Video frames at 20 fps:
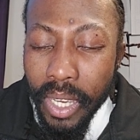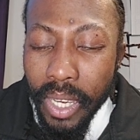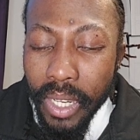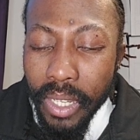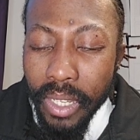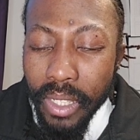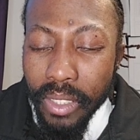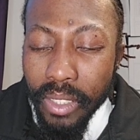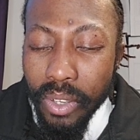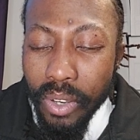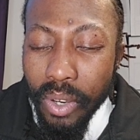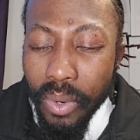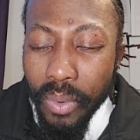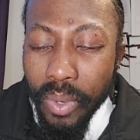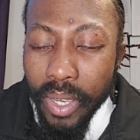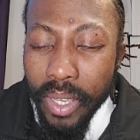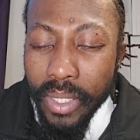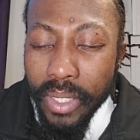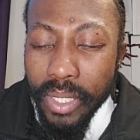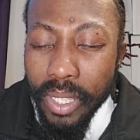And as
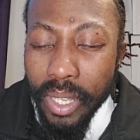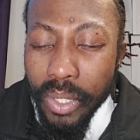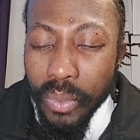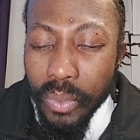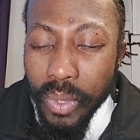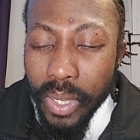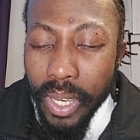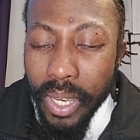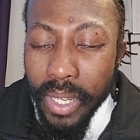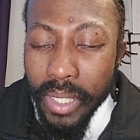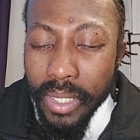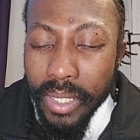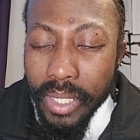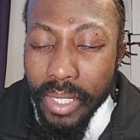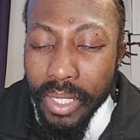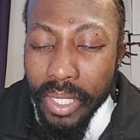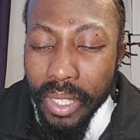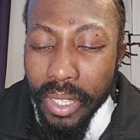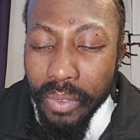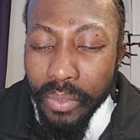always, as we ask
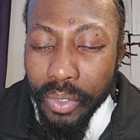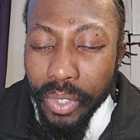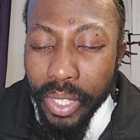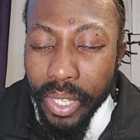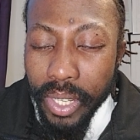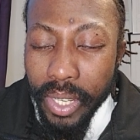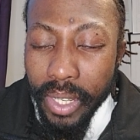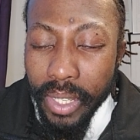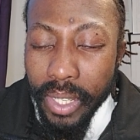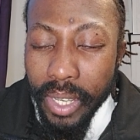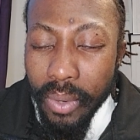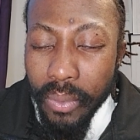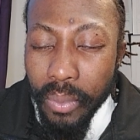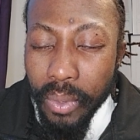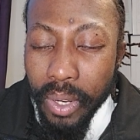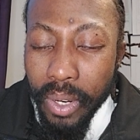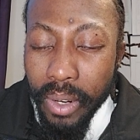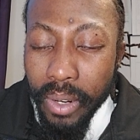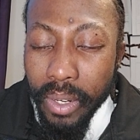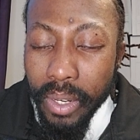each and every day that
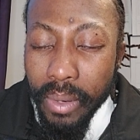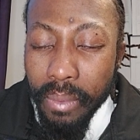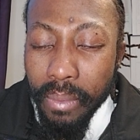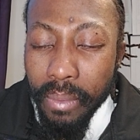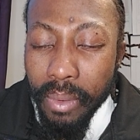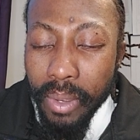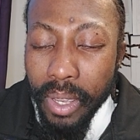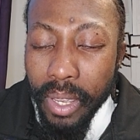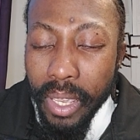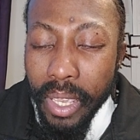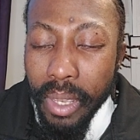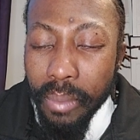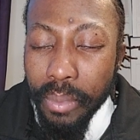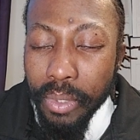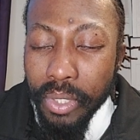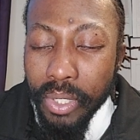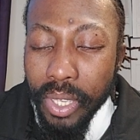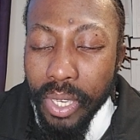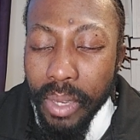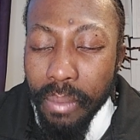we are
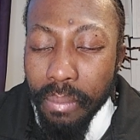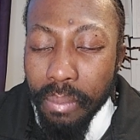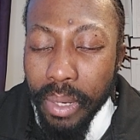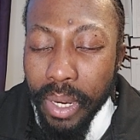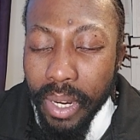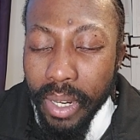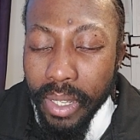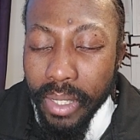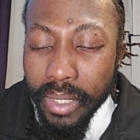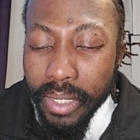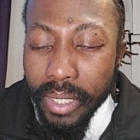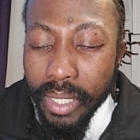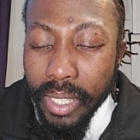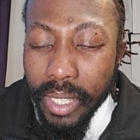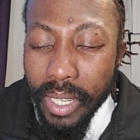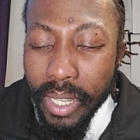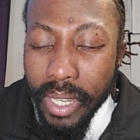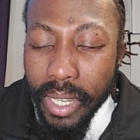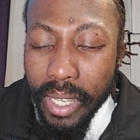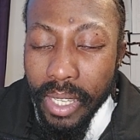able to impart
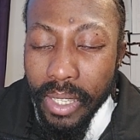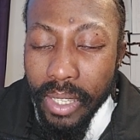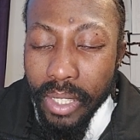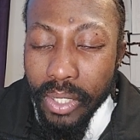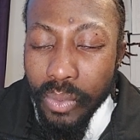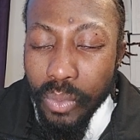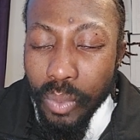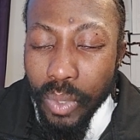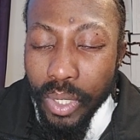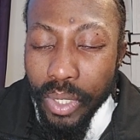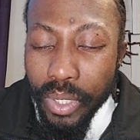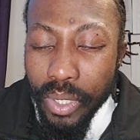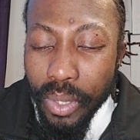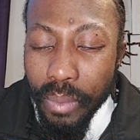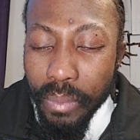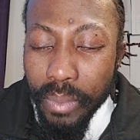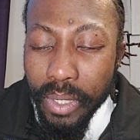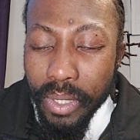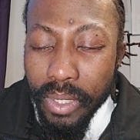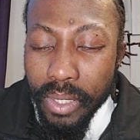this
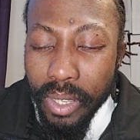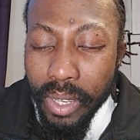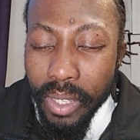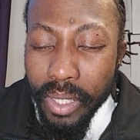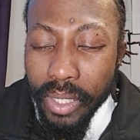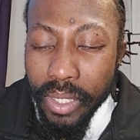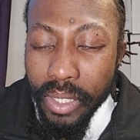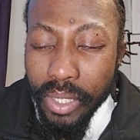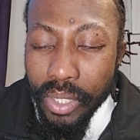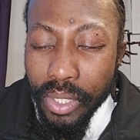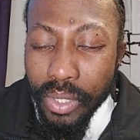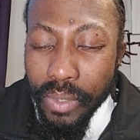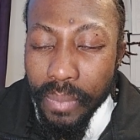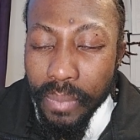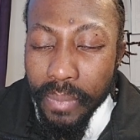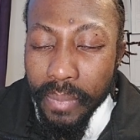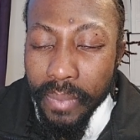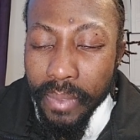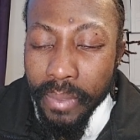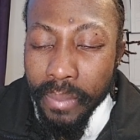wisdom, this knowledge
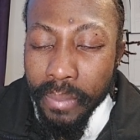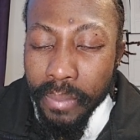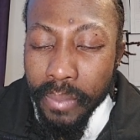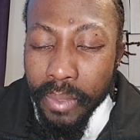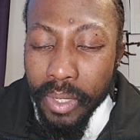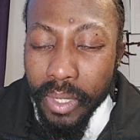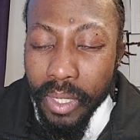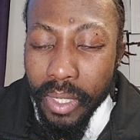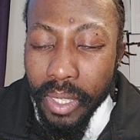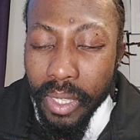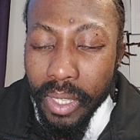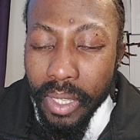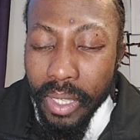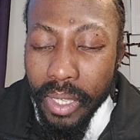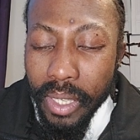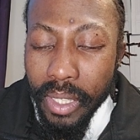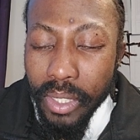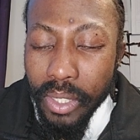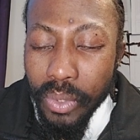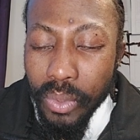
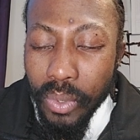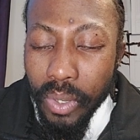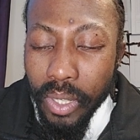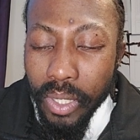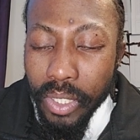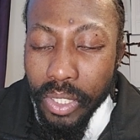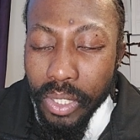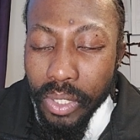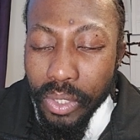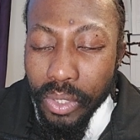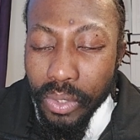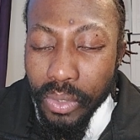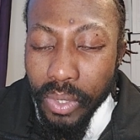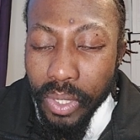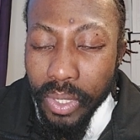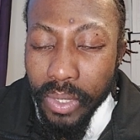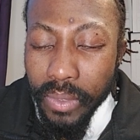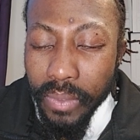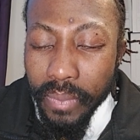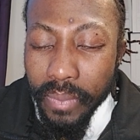into our
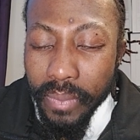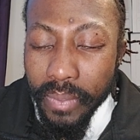children